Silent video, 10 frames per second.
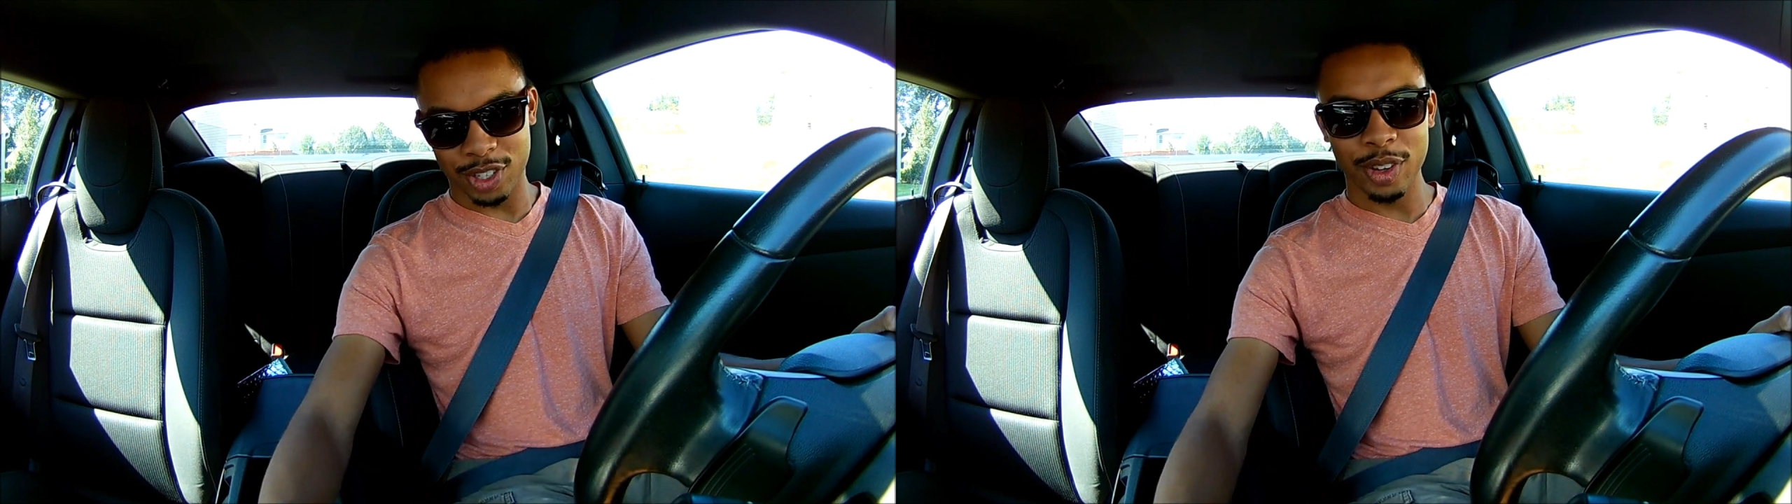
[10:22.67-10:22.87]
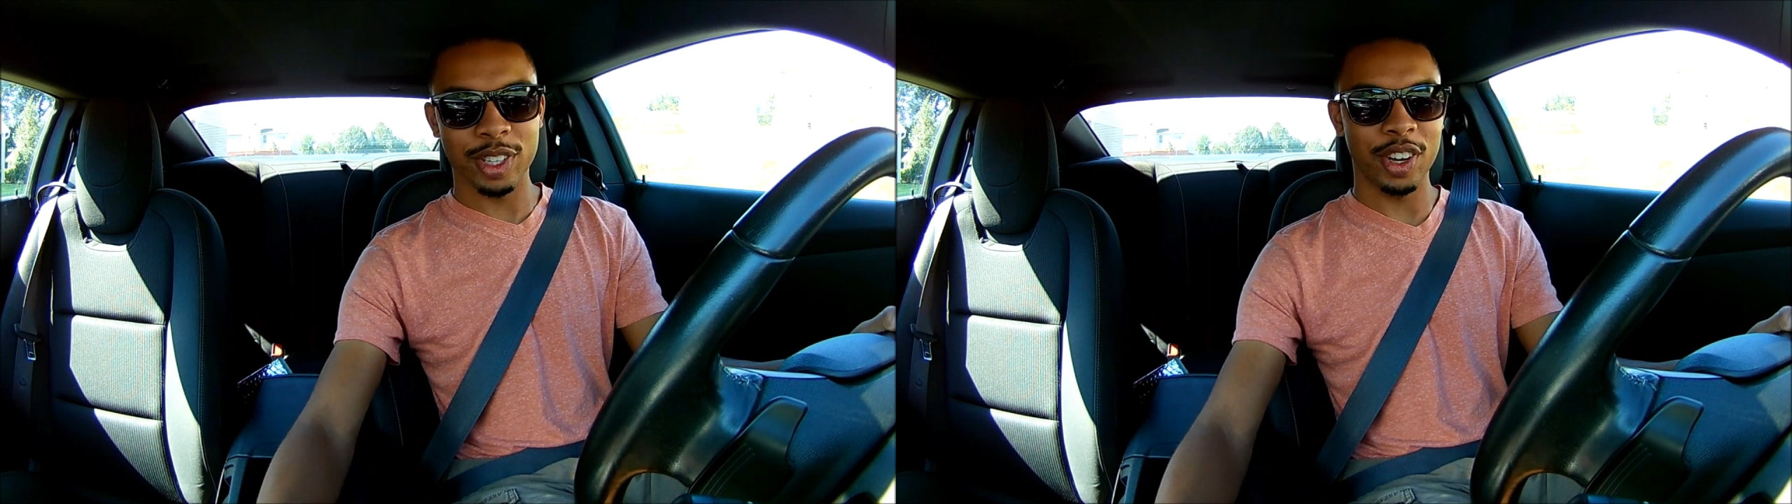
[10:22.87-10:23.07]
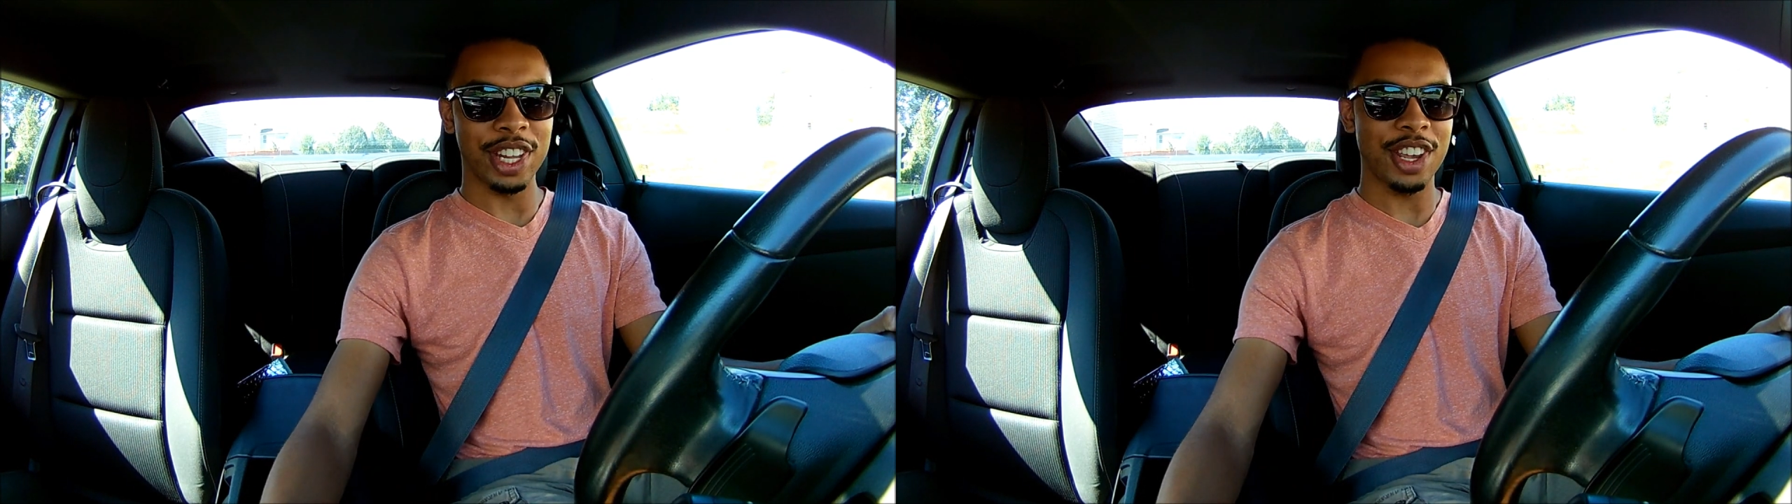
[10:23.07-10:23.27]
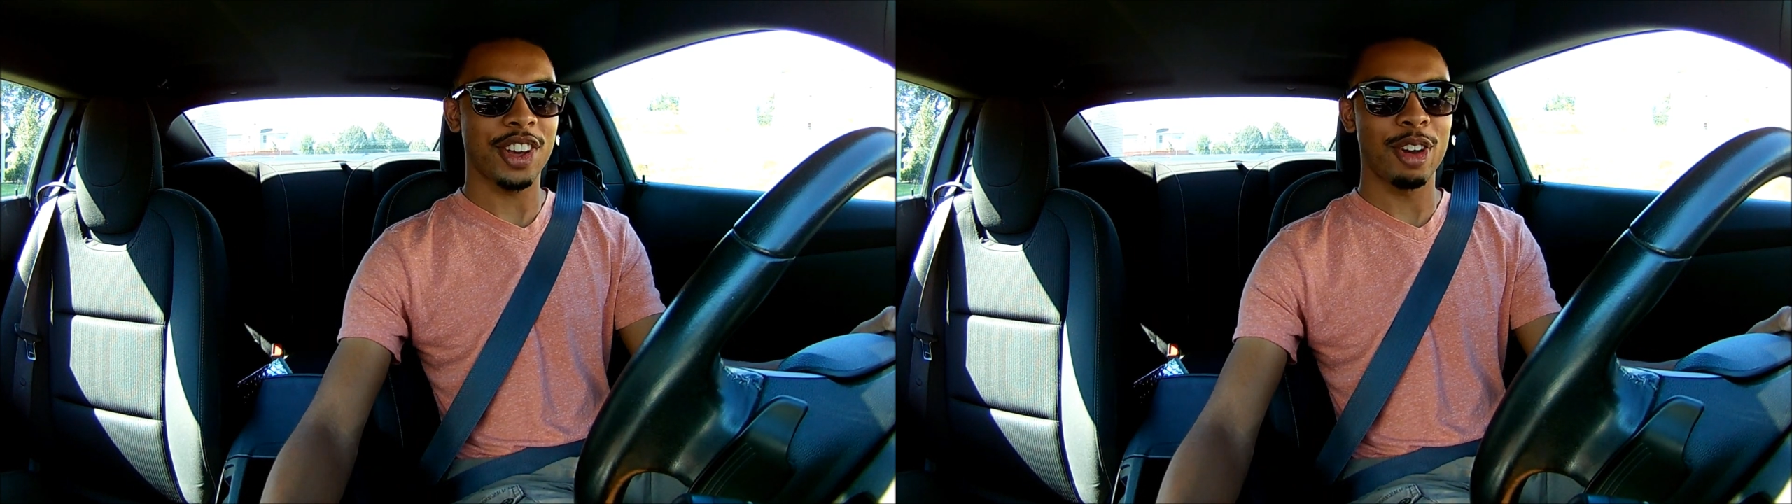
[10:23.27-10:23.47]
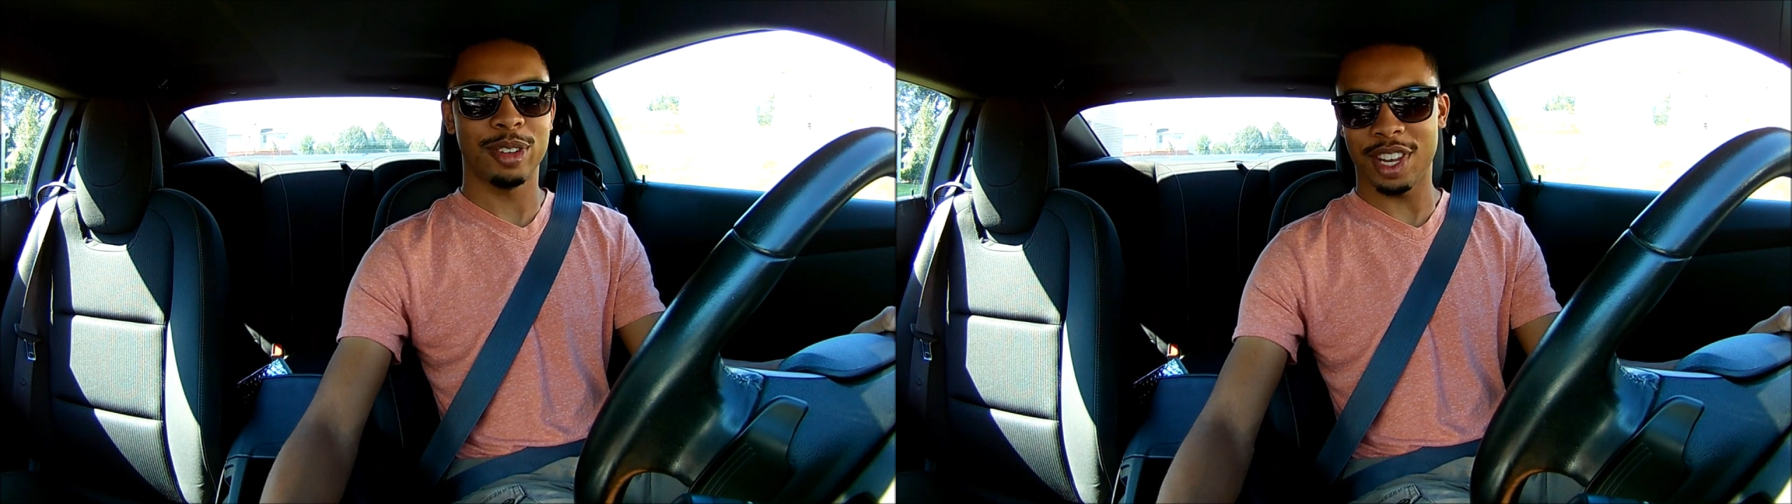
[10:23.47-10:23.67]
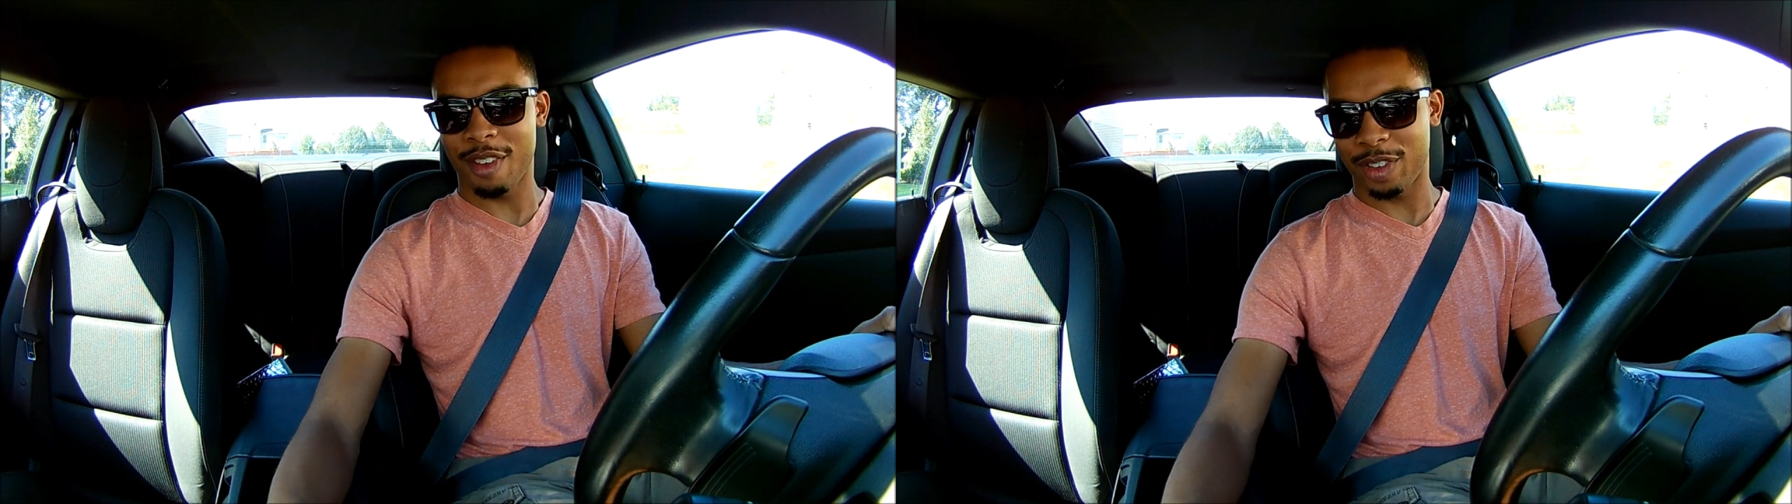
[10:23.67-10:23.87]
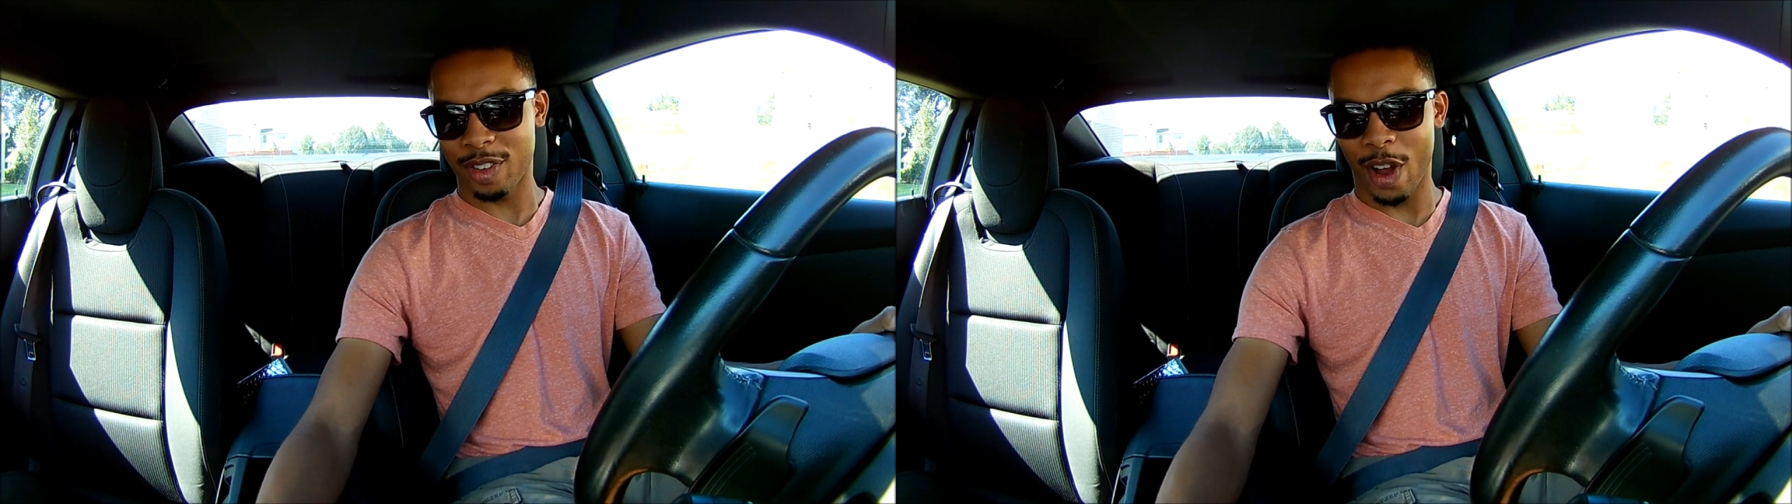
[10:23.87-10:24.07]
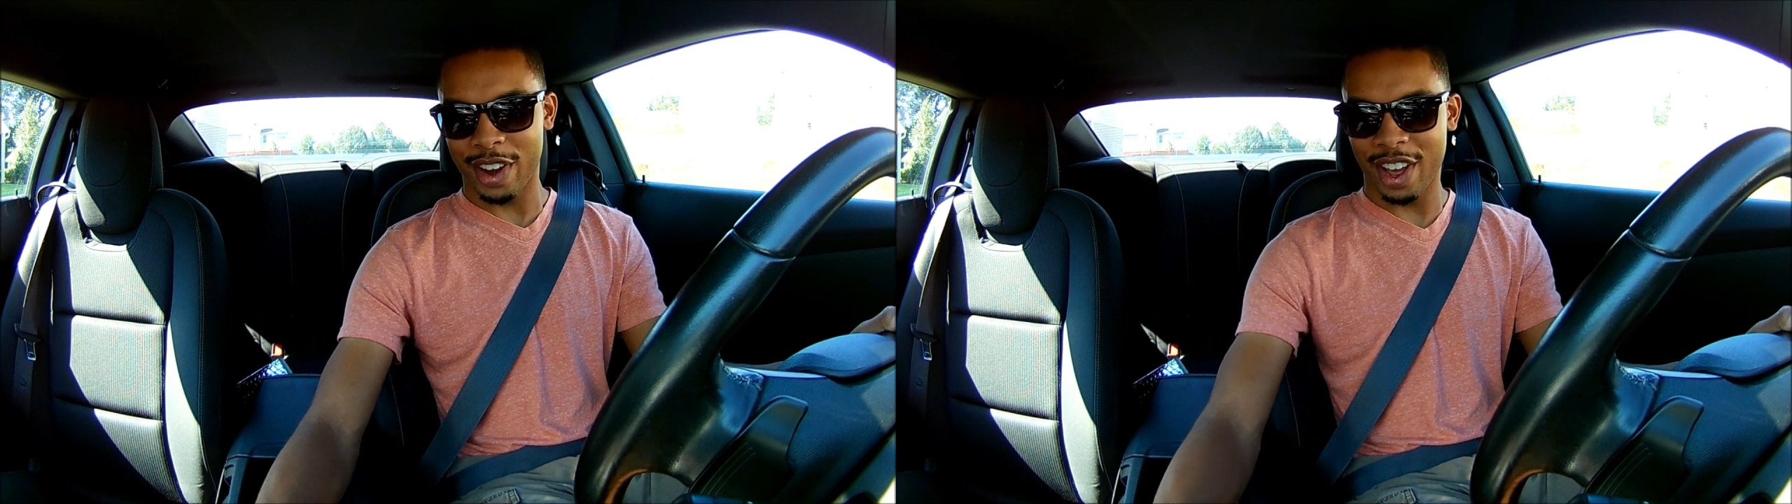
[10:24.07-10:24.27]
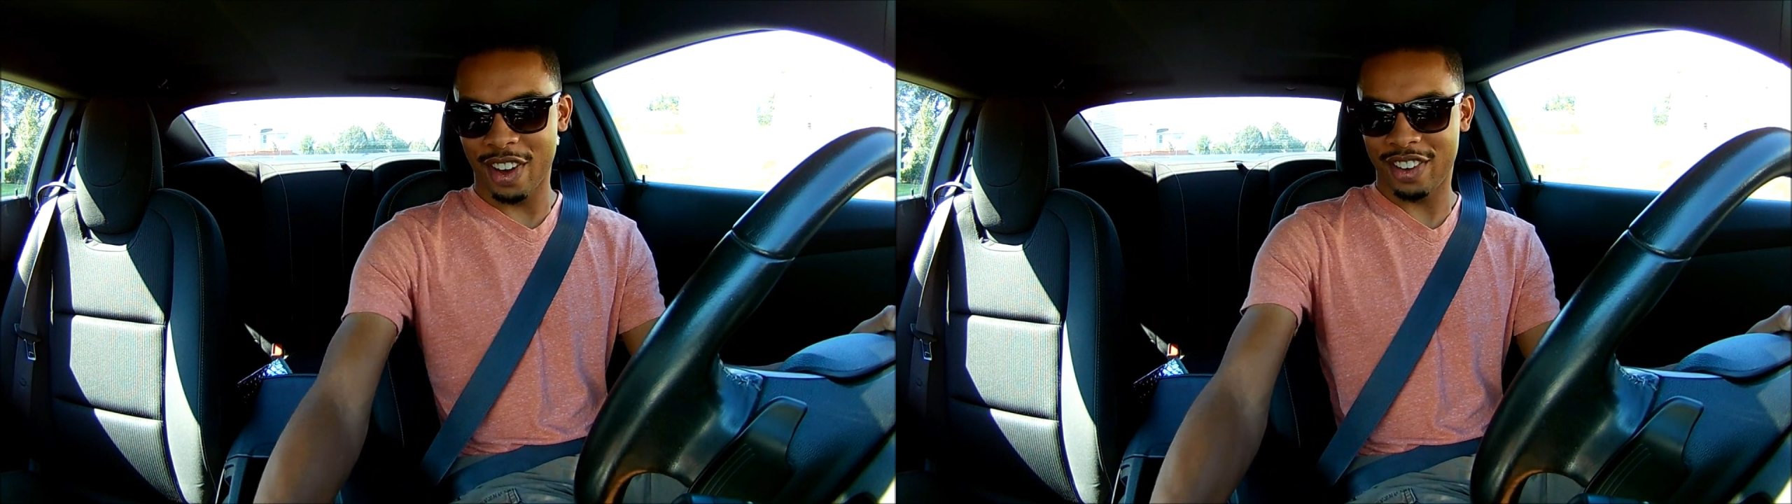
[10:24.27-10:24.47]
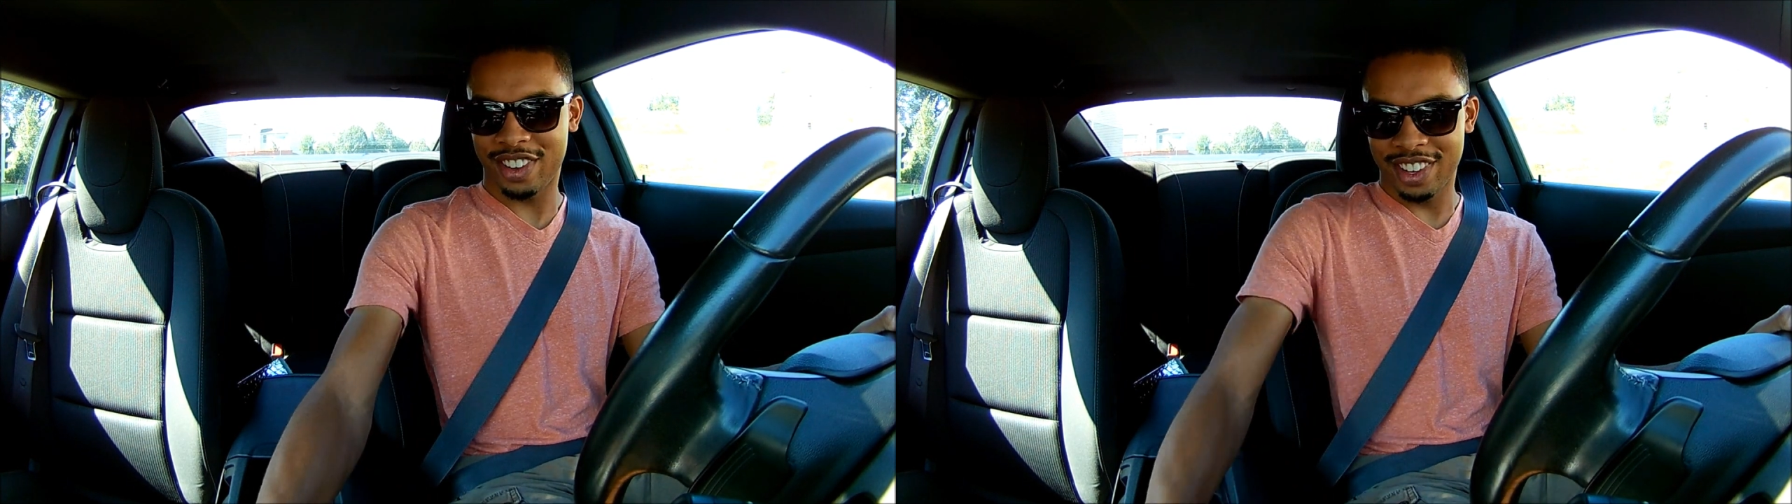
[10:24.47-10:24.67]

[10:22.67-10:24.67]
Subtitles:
So it's on Eco 7 right now.